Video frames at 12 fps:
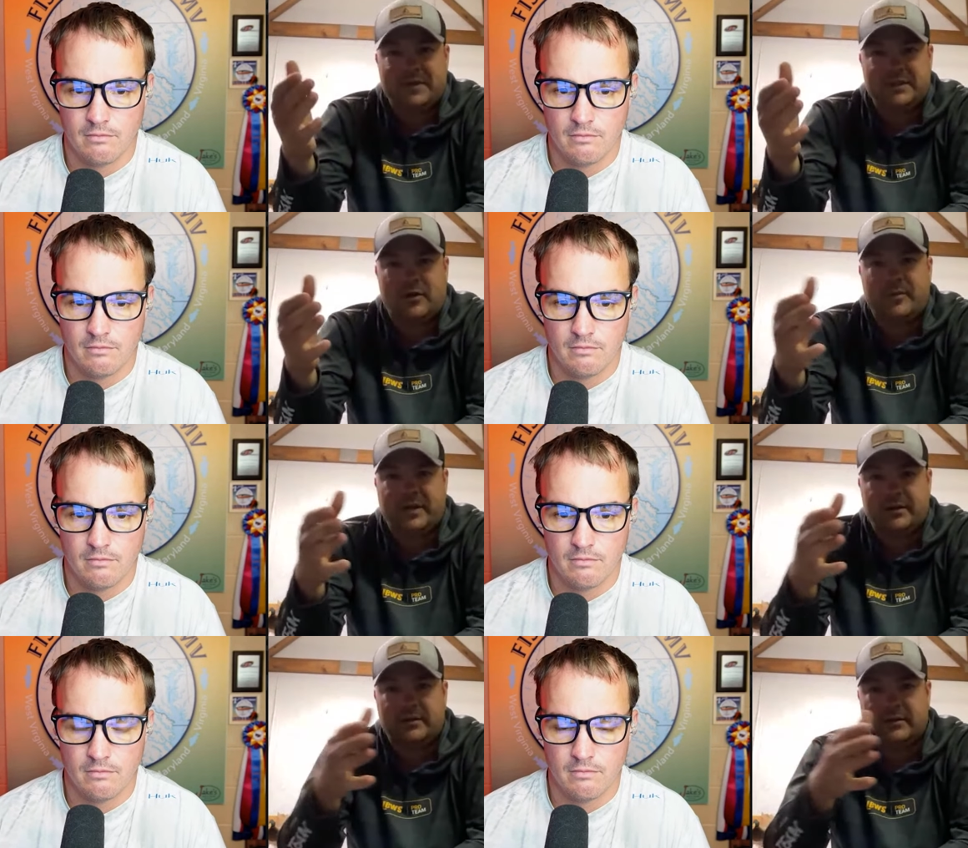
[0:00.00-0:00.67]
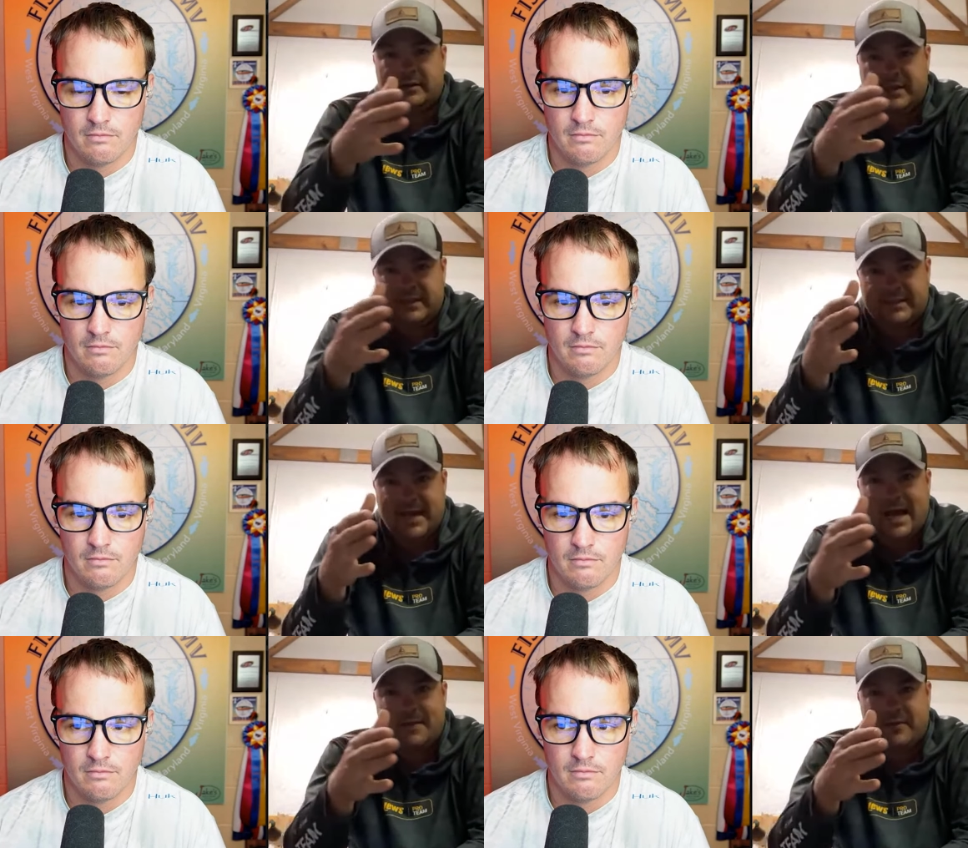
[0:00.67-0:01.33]
Speaker 1: time. It's all been
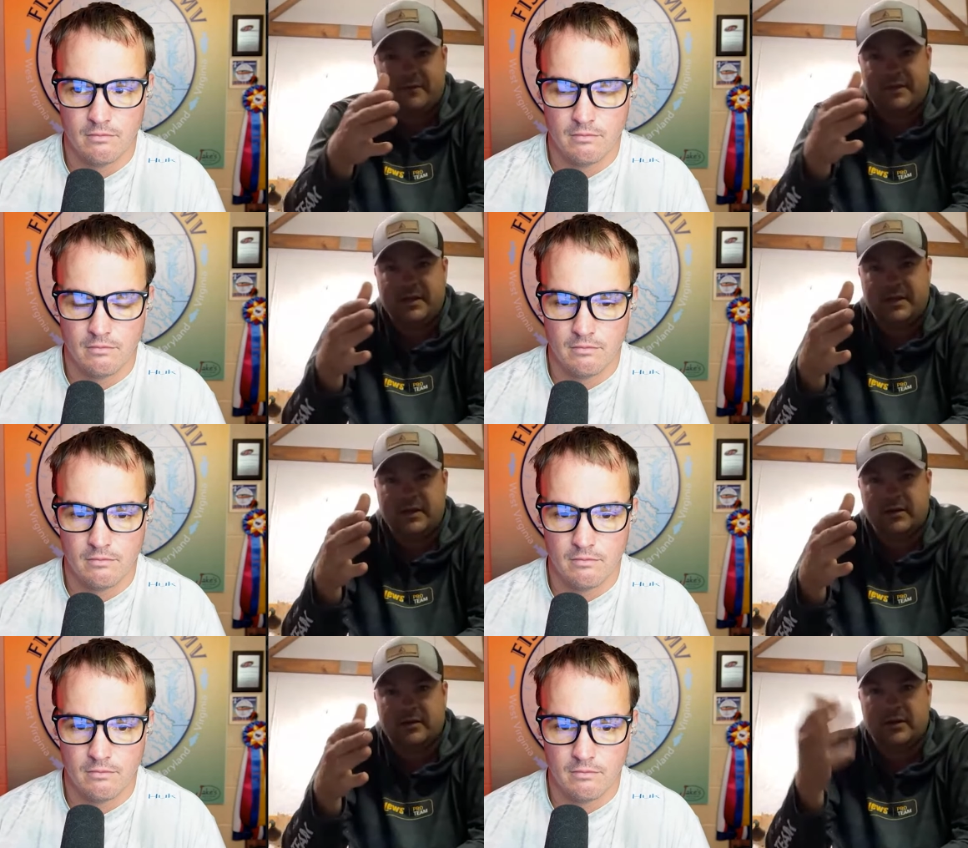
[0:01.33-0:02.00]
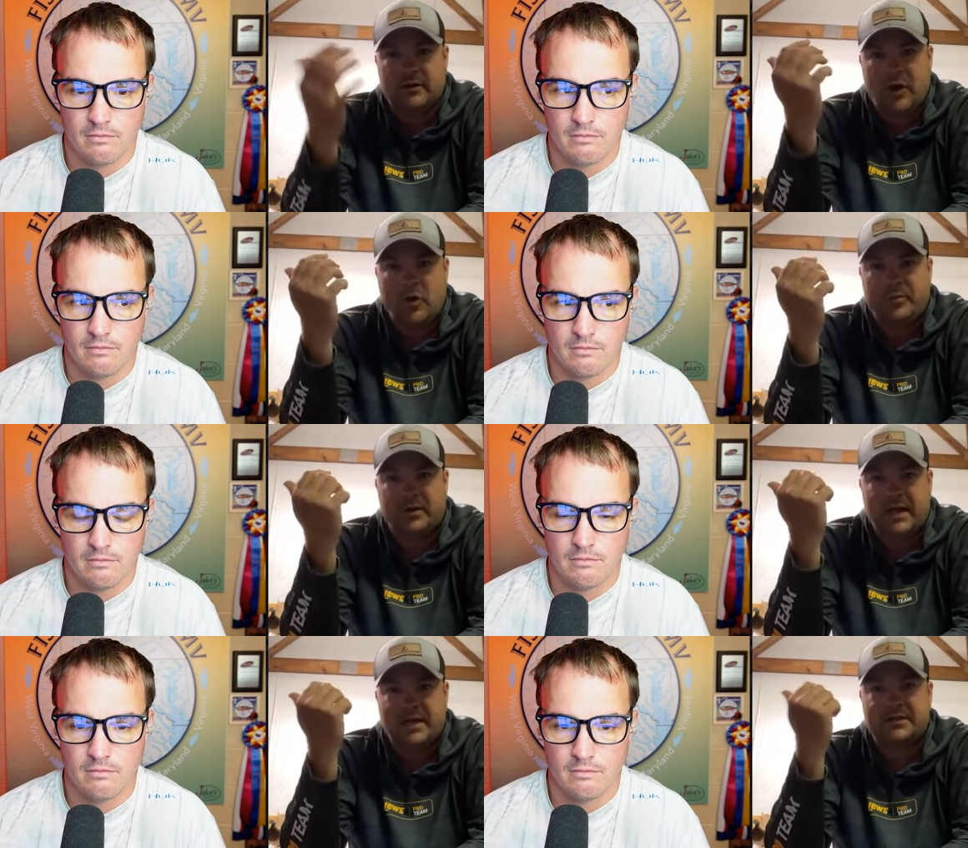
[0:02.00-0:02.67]
this time of year. You know, the
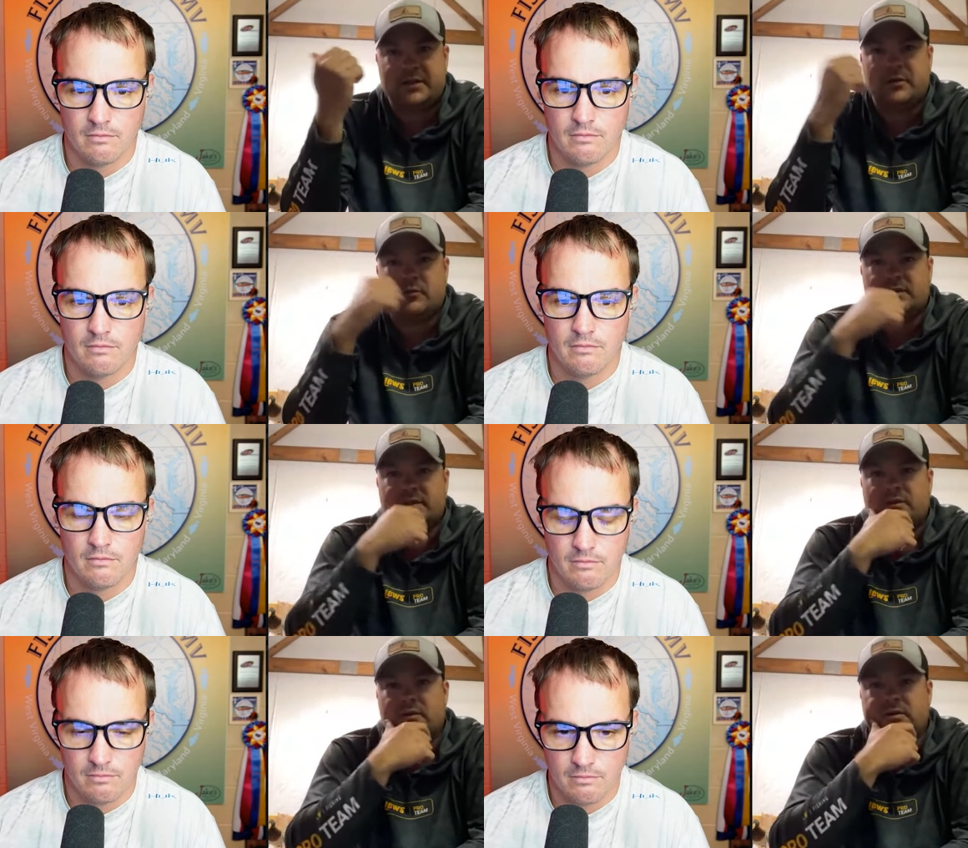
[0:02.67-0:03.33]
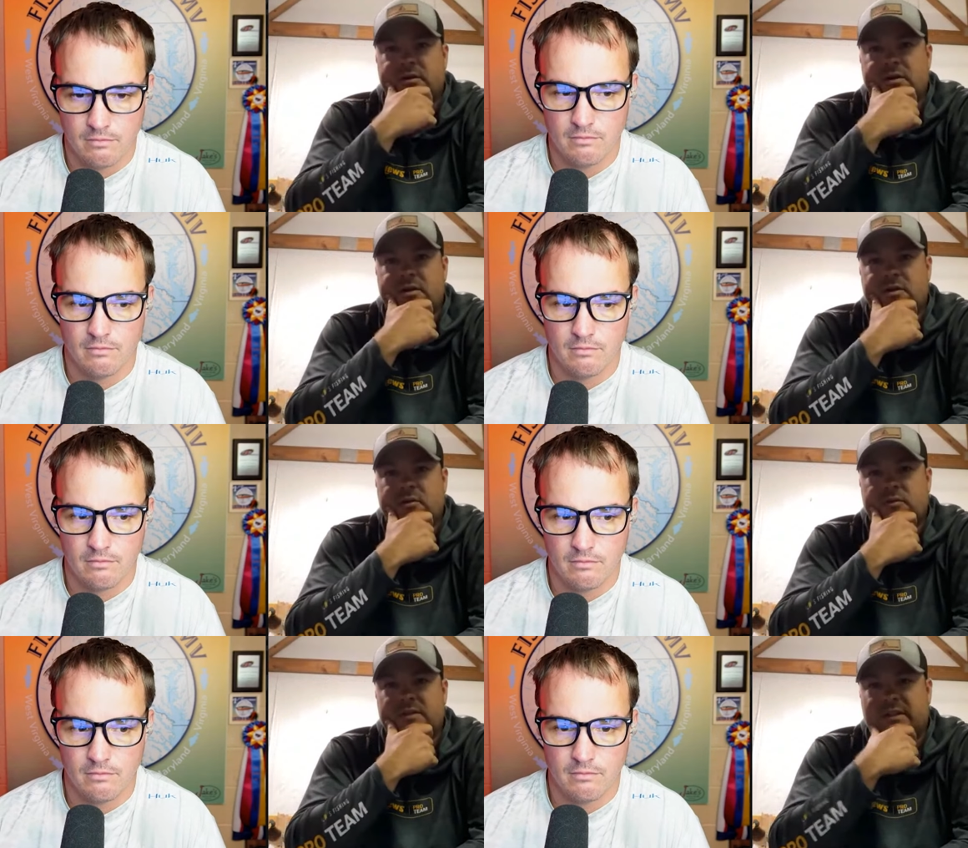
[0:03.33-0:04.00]
open last year was
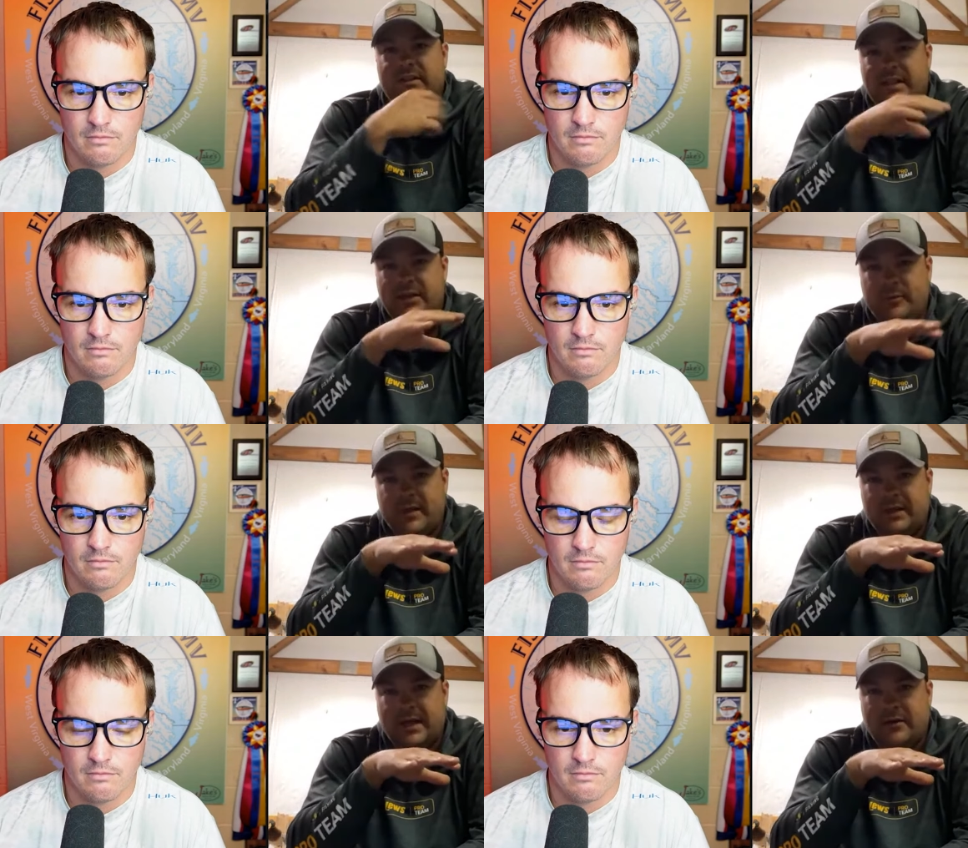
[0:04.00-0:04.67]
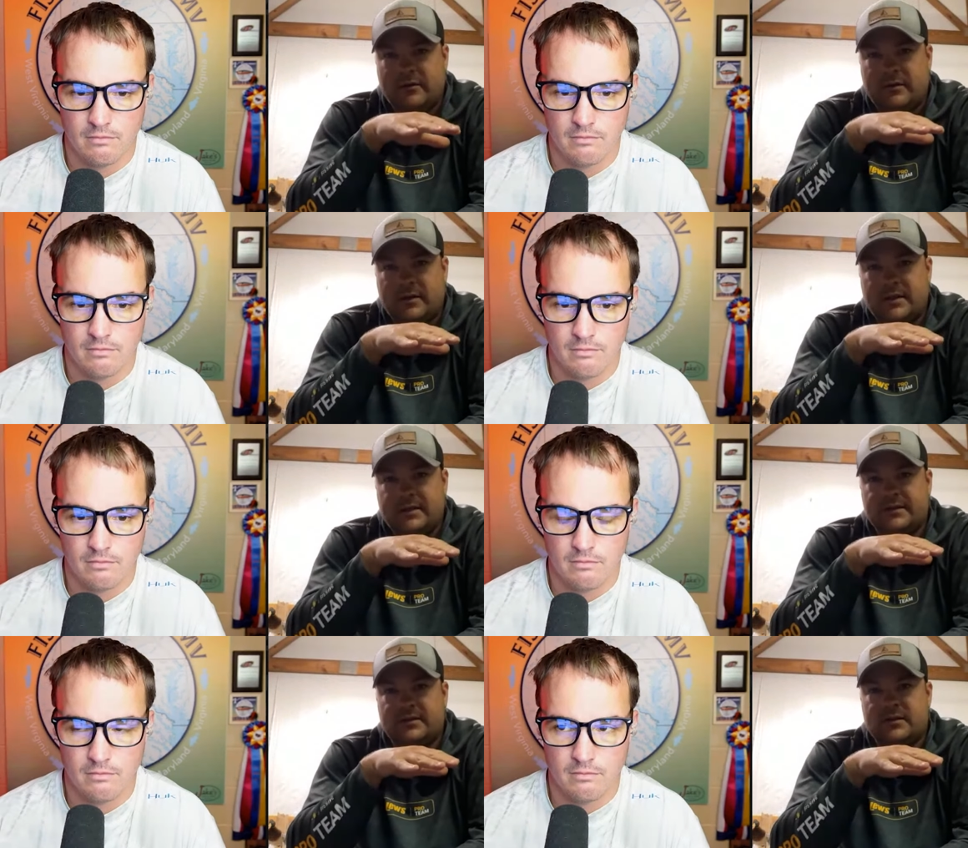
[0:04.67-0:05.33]
a little bit later than
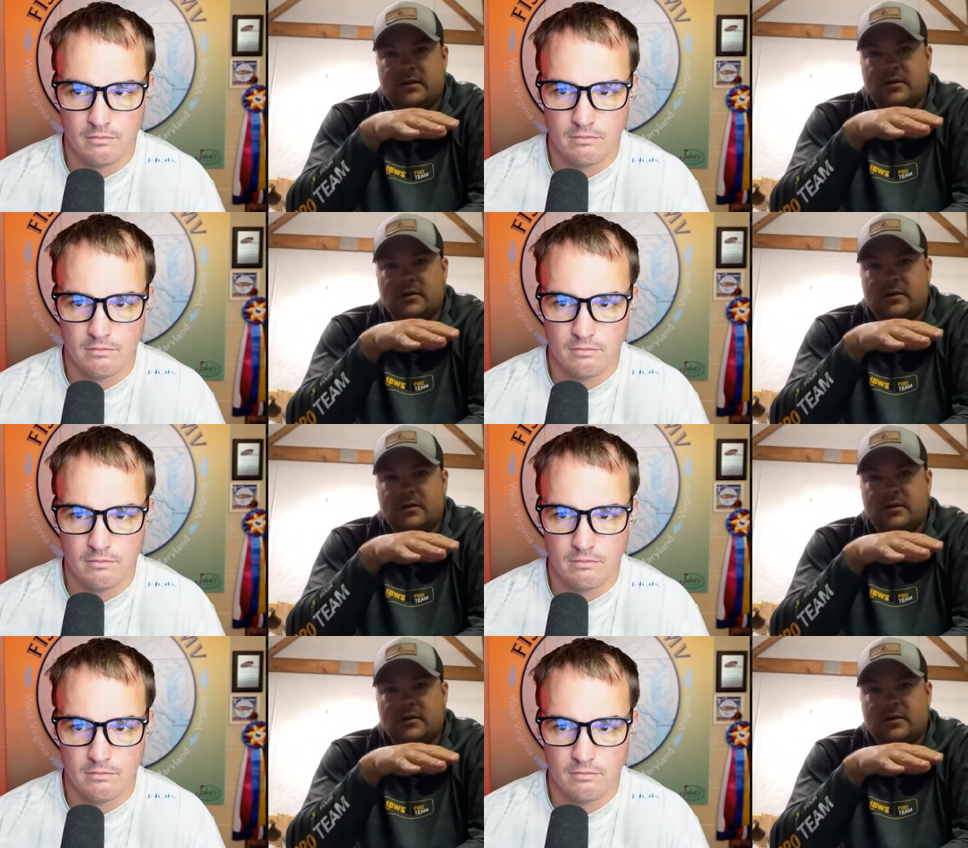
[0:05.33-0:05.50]
this.